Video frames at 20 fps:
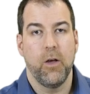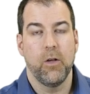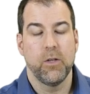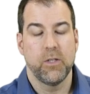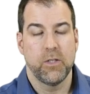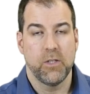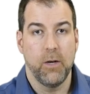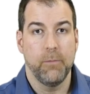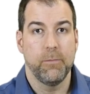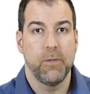
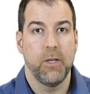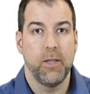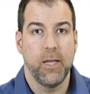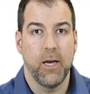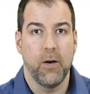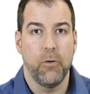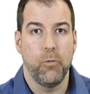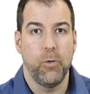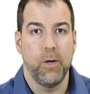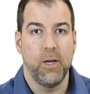something
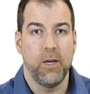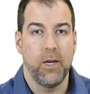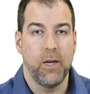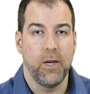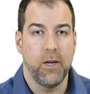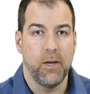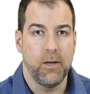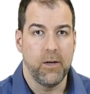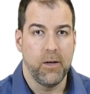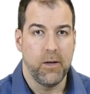that we
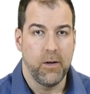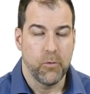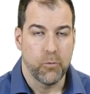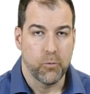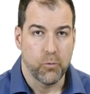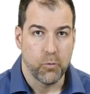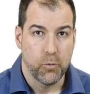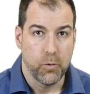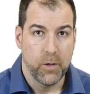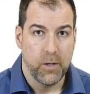
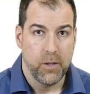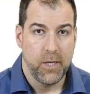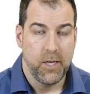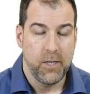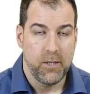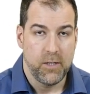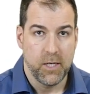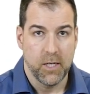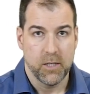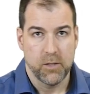really
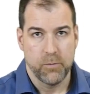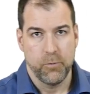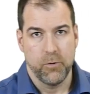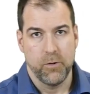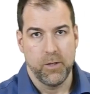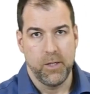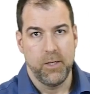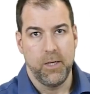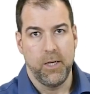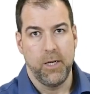
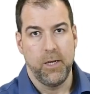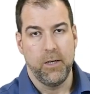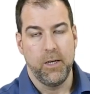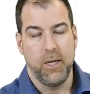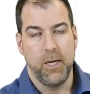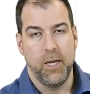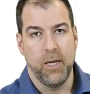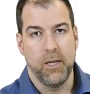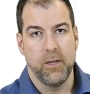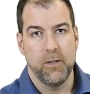desperately need
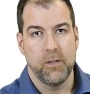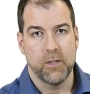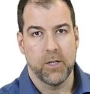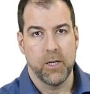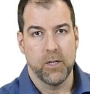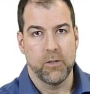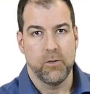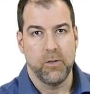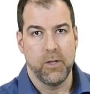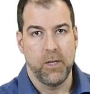in
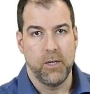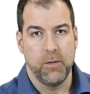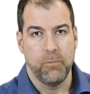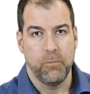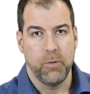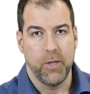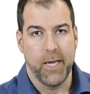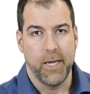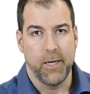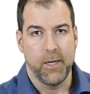scheduling and
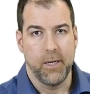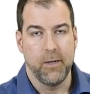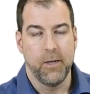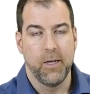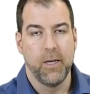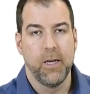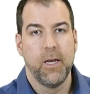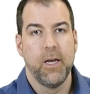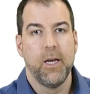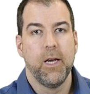planning.
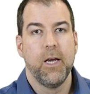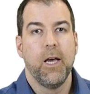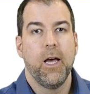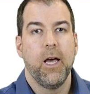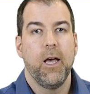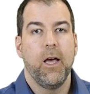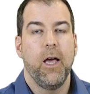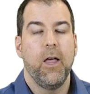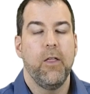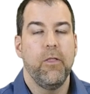
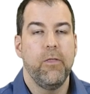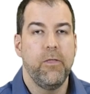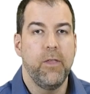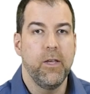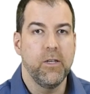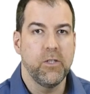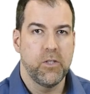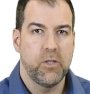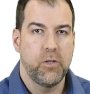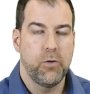
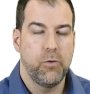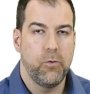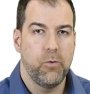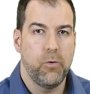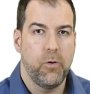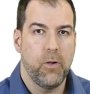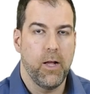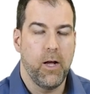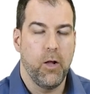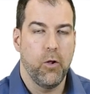This
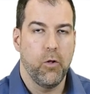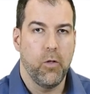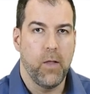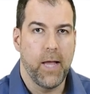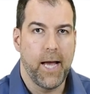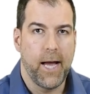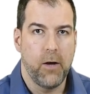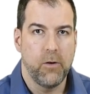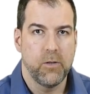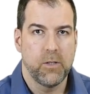tool
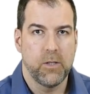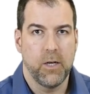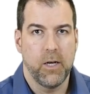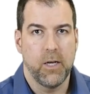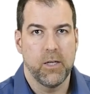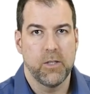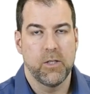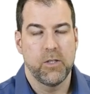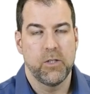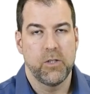allows
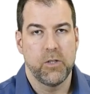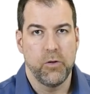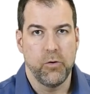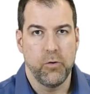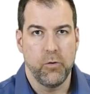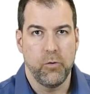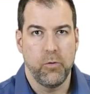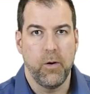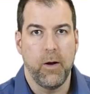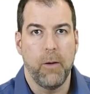us
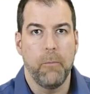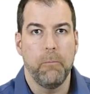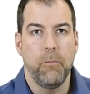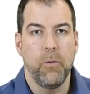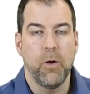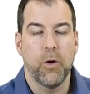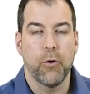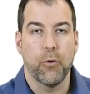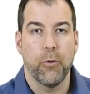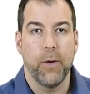to
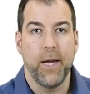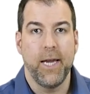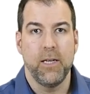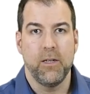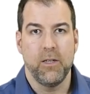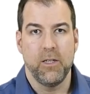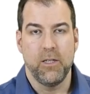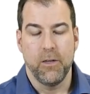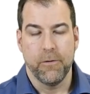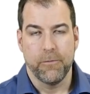
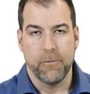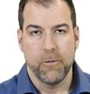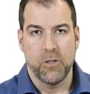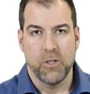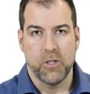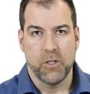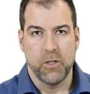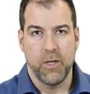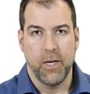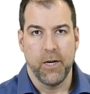create different
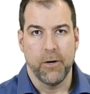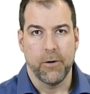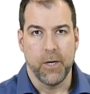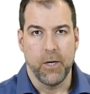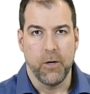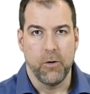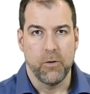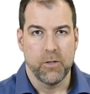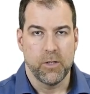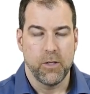
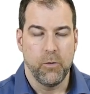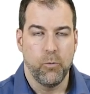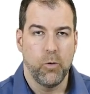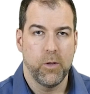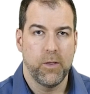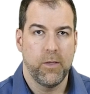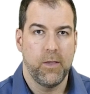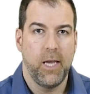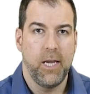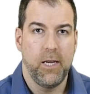scenarios. And
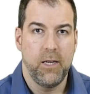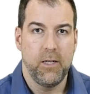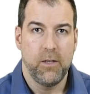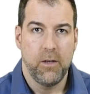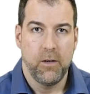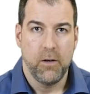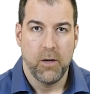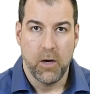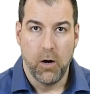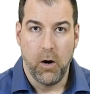what they
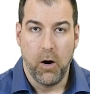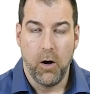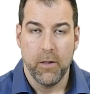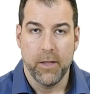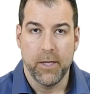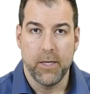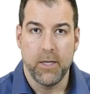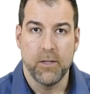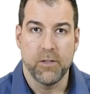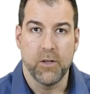call
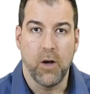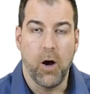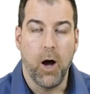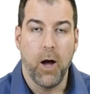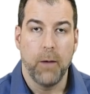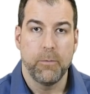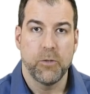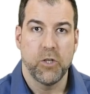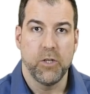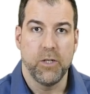it is
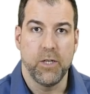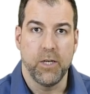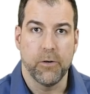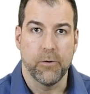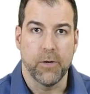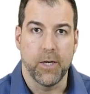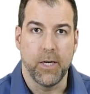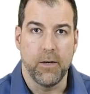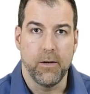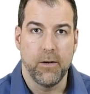
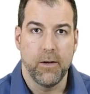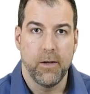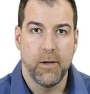optioneering.